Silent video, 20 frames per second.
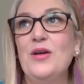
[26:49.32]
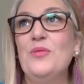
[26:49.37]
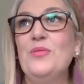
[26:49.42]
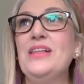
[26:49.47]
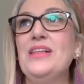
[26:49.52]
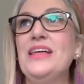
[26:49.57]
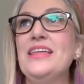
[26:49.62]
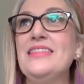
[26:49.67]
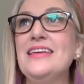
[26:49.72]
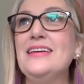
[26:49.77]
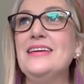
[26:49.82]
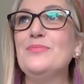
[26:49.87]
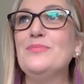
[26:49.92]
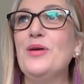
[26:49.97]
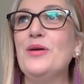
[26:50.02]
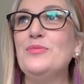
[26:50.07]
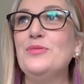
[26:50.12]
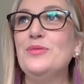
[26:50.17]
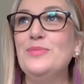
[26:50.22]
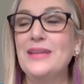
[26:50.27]
Well, I think
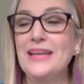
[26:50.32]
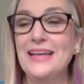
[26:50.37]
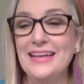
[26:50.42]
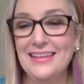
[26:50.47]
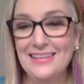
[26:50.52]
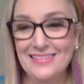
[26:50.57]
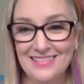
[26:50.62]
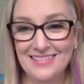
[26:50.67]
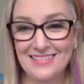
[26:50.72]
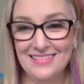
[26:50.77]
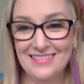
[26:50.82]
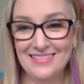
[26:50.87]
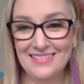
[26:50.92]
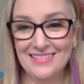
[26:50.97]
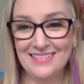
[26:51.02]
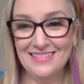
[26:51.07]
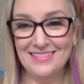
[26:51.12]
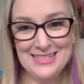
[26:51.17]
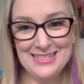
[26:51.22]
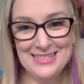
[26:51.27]
probably
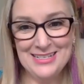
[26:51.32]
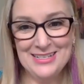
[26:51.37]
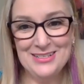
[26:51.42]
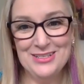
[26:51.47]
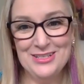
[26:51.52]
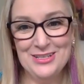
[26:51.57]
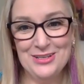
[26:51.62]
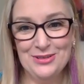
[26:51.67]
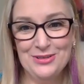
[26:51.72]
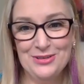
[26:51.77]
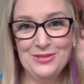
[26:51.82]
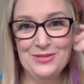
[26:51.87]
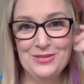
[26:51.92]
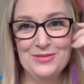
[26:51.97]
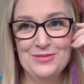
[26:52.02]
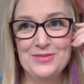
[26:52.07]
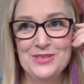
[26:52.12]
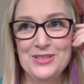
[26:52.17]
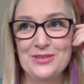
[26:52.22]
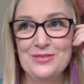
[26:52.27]
in relation
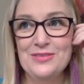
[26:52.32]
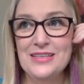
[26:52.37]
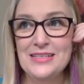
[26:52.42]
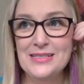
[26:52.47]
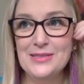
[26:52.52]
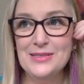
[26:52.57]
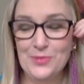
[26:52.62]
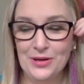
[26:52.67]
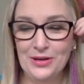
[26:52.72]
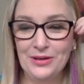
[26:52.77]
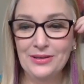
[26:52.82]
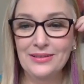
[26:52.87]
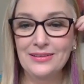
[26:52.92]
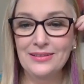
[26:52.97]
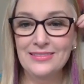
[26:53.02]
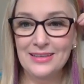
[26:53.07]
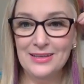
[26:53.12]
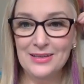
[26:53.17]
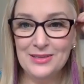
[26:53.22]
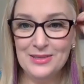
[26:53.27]
to this
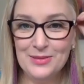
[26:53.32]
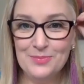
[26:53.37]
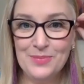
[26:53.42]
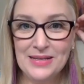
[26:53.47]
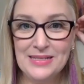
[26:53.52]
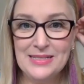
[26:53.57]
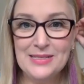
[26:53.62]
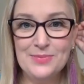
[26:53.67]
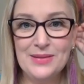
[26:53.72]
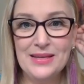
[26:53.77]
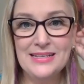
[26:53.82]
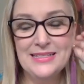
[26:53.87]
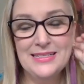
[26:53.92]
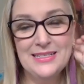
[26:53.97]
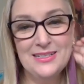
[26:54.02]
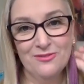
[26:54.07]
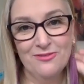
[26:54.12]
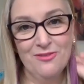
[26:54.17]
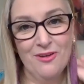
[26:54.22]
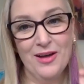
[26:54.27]
work, the best
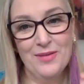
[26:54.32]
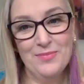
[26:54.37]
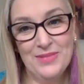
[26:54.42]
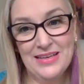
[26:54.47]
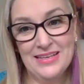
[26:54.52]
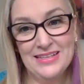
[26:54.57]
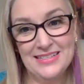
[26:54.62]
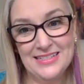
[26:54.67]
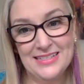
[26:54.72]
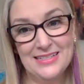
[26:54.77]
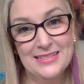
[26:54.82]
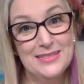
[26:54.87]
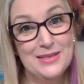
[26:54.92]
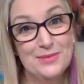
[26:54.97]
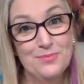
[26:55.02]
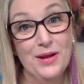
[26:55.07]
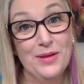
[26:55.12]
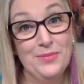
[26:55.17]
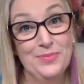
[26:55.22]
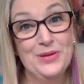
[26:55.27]
place to find me is just
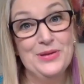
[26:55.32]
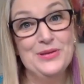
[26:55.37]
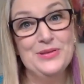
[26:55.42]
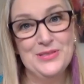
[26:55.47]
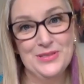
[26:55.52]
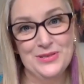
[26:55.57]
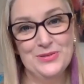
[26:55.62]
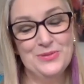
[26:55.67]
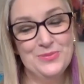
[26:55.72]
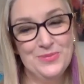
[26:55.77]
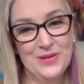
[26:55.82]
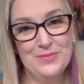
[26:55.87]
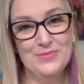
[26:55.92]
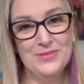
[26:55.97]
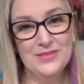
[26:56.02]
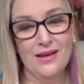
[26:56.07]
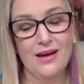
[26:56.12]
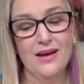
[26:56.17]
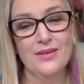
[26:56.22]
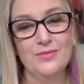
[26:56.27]
at my personal
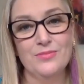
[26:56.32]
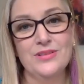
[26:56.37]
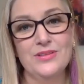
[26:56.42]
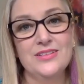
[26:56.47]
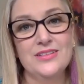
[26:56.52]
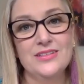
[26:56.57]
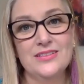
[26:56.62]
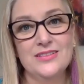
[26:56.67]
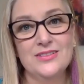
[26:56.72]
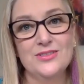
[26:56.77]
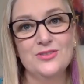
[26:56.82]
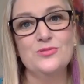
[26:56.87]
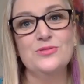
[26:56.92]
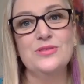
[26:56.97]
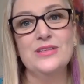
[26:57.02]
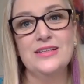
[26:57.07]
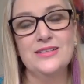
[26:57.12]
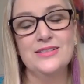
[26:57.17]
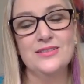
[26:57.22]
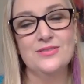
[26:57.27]
website, which is
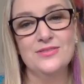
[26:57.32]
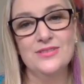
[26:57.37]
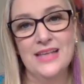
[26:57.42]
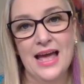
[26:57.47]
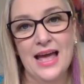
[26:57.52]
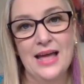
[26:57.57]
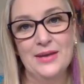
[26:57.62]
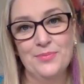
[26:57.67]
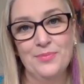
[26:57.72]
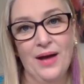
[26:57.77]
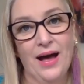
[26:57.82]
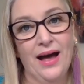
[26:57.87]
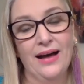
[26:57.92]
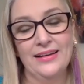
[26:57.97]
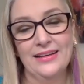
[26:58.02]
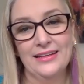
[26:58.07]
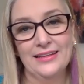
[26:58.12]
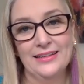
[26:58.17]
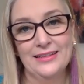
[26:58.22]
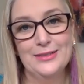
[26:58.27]

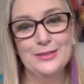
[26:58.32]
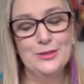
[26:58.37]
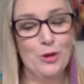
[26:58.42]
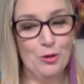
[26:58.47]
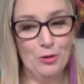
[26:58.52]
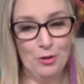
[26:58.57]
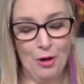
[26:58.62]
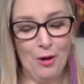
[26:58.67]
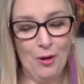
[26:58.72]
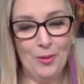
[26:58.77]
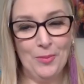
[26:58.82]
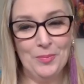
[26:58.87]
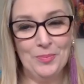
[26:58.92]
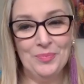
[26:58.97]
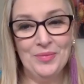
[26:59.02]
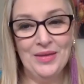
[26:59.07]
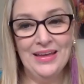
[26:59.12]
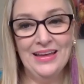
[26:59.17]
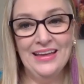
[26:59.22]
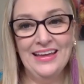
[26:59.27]
juliesuzanneparker.com.
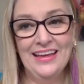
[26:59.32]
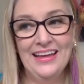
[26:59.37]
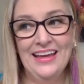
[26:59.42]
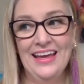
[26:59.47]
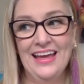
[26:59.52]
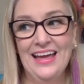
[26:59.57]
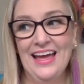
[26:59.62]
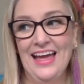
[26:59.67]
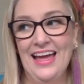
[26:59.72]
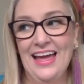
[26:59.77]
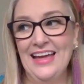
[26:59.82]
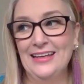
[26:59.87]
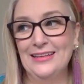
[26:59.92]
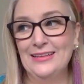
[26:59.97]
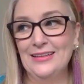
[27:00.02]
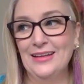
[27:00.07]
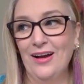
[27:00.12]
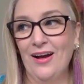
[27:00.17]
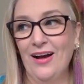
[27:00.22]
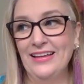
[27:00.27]

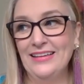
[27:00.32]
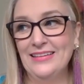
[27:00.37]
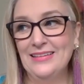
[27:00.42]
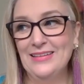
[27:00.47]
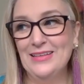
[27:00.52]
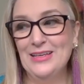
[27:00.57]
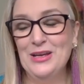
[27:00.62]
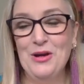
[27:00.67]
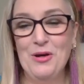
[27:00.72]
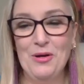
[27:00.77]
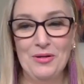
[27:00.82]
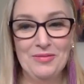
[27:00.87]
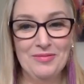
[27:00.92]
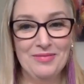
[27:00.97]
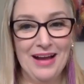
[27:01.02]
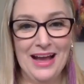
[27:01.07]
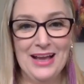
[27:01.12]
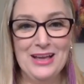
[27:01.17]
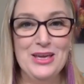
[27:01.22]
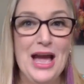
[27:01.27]
And as
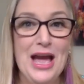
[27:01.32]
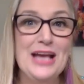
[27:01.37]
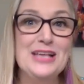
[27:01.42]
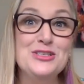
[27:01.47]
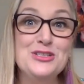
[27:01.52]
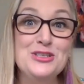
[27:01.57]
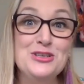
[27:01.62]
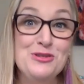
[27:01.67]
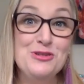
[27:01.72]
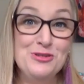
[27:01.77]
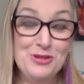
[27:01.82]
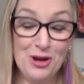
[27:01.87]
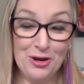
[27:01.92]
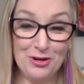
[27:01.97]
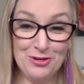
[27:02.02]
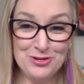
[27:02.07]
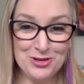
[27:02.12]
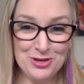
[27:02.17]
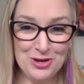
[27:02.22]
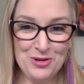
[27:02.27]
you know,
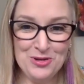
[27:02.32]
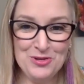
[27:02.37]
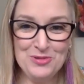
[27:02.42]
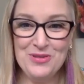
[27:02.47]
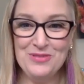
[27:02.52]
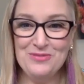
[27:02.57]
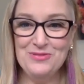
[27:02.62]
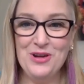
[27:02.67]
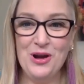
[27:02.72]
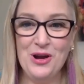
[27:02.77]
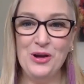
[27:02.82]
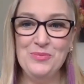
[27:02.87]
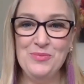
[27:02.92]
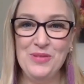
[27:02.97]
Jo, we've known one